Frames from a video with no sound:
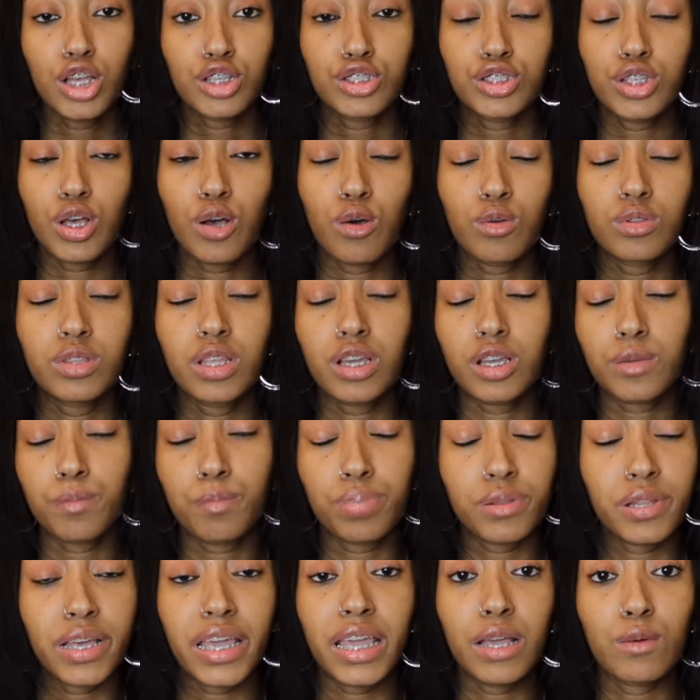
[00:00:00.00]
so the
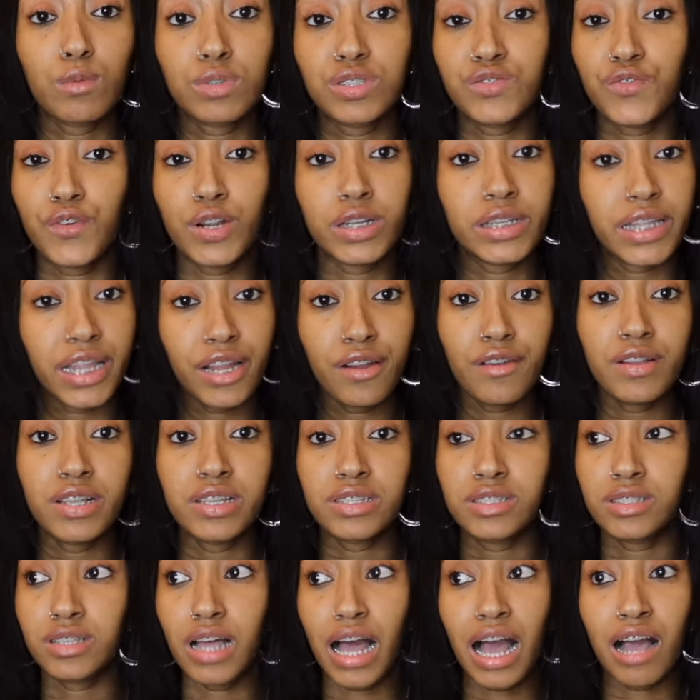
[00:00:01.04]
plan was for
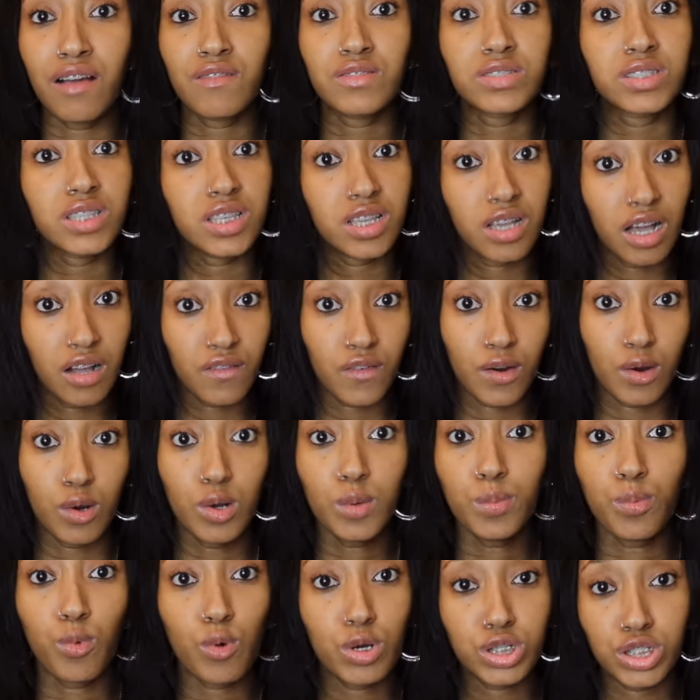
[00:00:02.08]
Darius to obviously cover
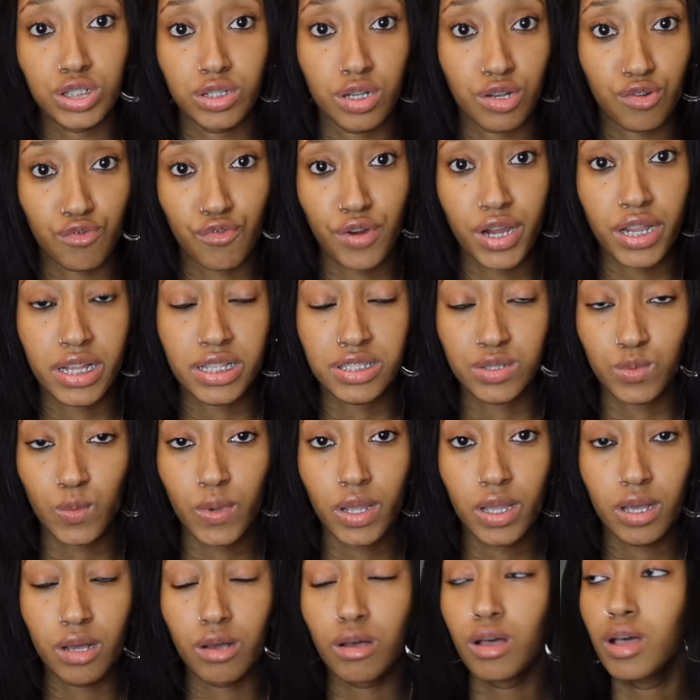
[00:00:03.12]
her portion of the rent as
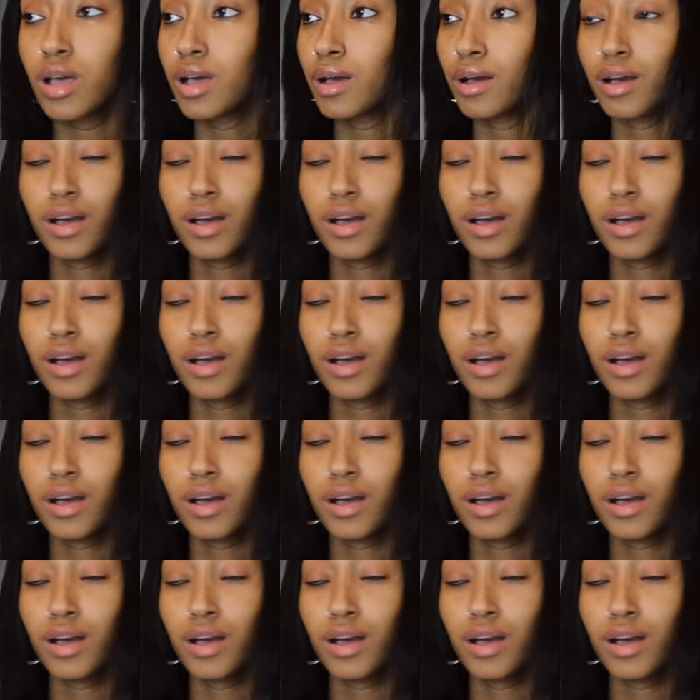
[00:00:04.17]
well.